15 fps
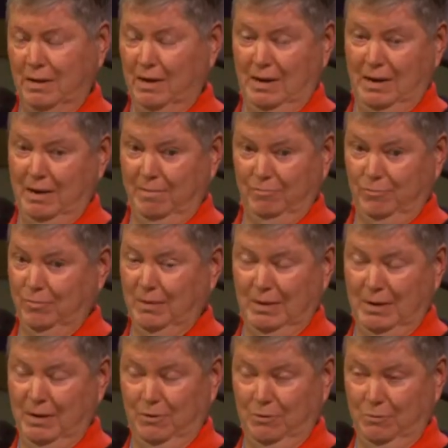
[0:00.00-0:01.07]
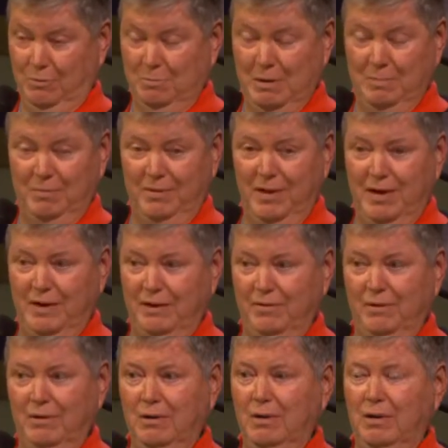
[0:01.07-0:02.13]
I don't remember that
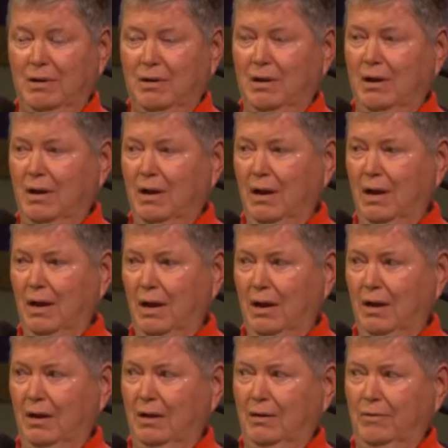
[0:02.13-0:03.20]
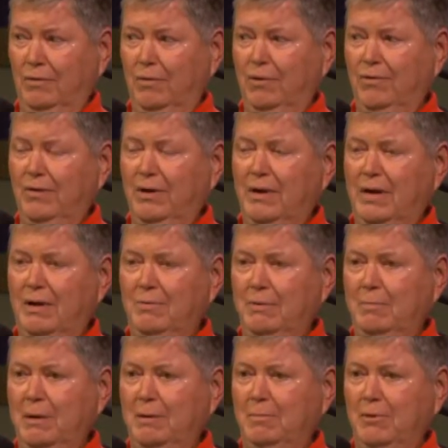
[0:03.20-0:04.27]
either. The only thing I
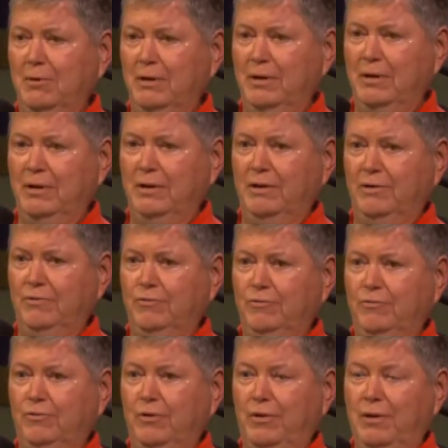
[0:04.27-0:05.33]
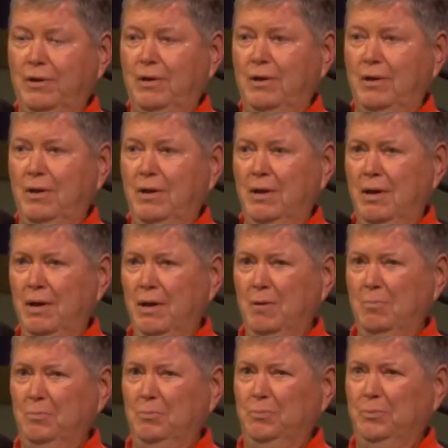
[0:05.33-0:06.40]
remember is
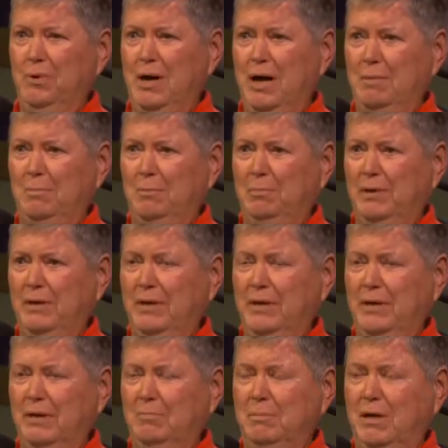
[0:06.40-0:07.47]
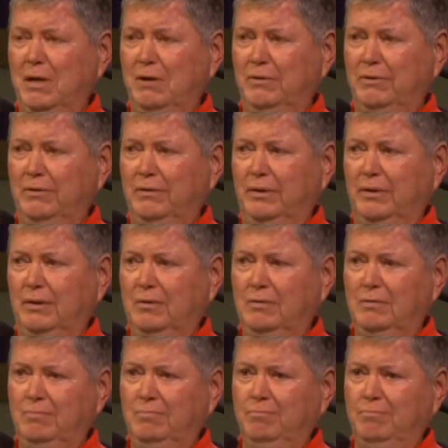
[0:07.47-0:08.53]
probably about
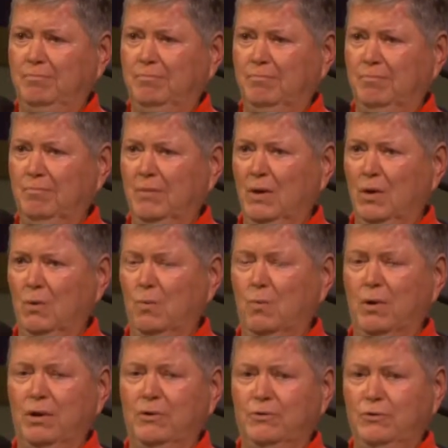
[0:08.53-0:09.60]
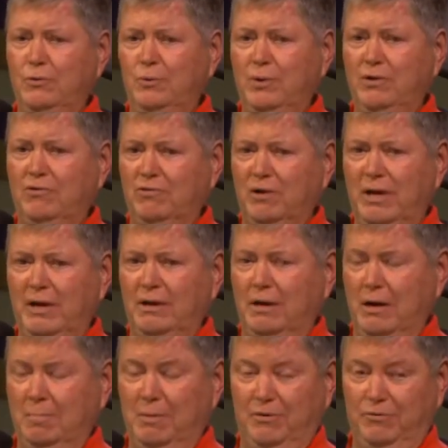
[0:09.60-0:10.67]
1 or 2 weeks later.
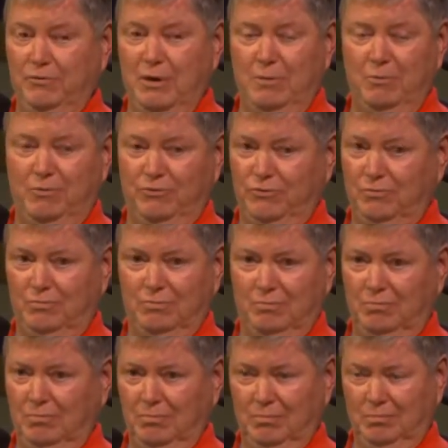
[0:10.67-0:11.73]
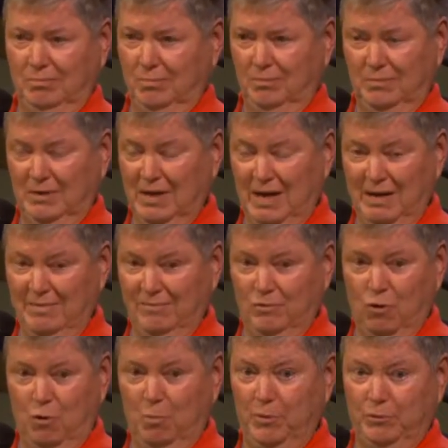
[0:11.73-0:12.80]
I mean, so I was kind of
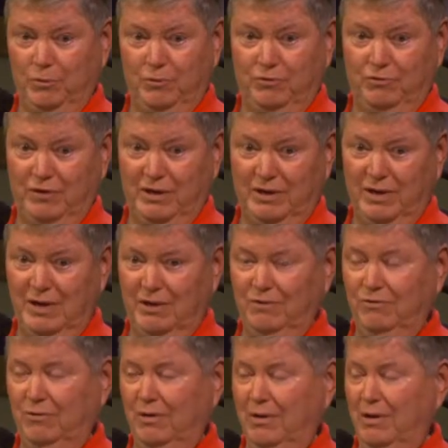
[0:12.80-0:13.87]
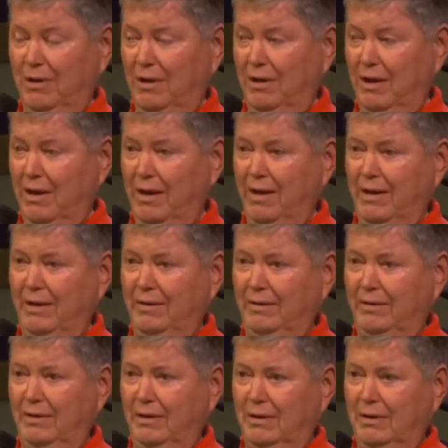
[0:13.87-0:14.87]
comatose, I guess, and